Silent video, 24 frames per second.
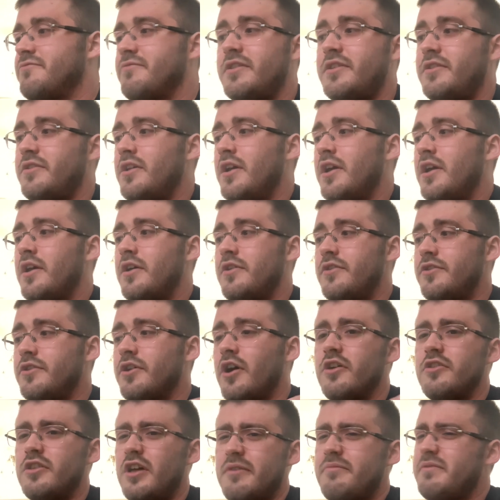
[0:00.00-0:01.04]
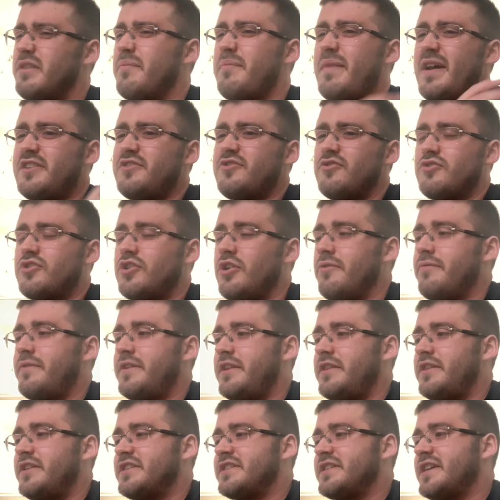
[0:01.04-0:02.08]
When not like with the metal covered
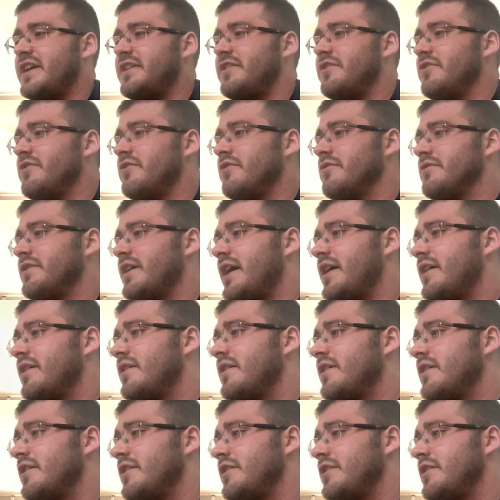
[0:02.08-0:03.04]
in the skin and all that.